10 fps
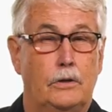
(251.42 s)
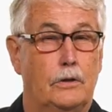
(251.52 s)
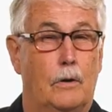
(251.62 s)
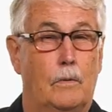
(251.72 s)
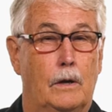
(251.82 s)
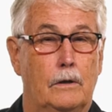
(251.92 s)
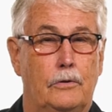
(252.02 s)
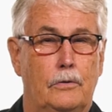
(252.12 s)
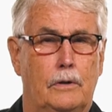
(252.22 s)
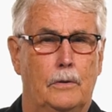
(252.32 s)
You don't want to
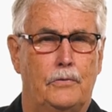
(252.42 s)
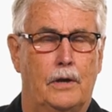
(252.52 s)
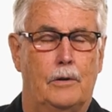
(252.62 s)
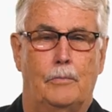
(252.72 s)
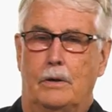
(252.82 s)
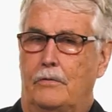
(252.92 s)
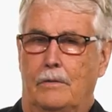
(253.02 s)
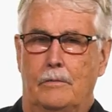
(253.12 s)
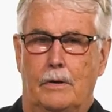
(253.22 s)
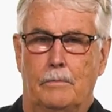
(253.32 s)
look too close at them, but
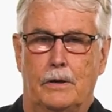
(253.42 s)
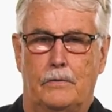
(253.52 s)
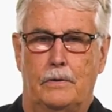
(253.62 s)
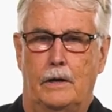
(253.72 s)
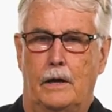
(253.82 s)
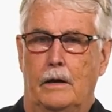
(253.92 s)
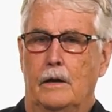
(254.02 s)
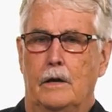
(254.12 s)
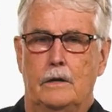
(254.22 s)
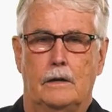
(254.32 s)
75 bucks a day,
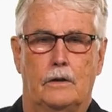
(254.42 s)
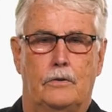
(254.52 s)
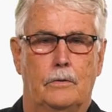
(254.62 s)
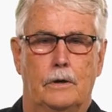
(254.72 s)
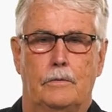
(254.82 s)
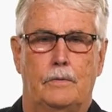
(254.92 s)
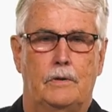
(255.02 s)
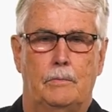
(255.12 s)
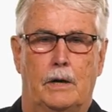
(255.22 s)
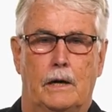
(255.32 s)
you get
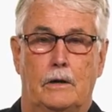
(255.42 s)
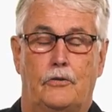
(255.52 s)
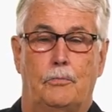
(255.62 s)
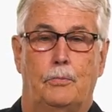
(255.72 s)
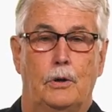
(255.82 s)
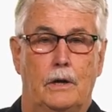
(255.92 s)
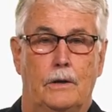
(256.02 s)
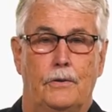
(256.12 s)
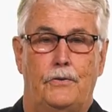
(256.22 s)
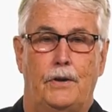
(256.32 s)
250 bodies to put
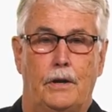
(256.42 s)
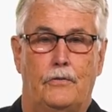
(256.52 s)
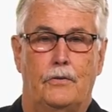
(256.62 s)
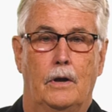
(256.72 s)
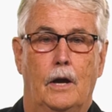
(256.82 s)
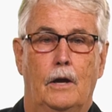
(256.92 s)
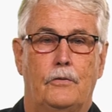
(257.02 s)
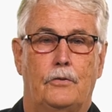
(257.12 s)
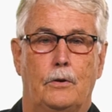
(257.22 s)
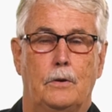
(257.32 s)
in the seats
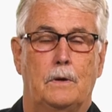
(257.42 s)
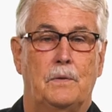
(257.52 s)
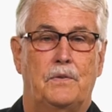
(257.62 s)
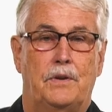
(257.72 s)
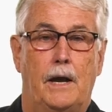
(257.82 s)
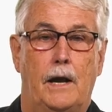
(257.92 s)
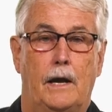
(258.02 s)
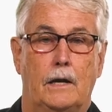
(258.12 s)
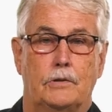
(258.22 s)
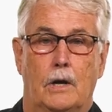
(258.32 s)
so you can
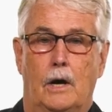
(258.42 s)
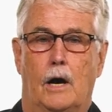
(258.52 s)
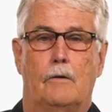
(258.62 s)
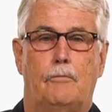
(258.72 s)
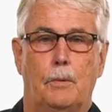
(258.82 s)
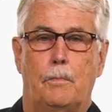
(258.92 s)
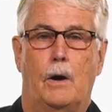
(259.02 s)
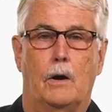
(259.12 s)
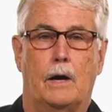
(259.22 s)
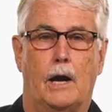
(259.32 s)
stage a
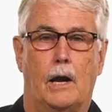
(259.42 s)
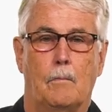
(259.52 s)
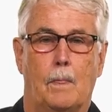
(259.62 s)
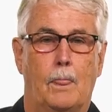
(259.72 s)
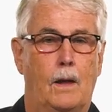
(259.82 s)
football game,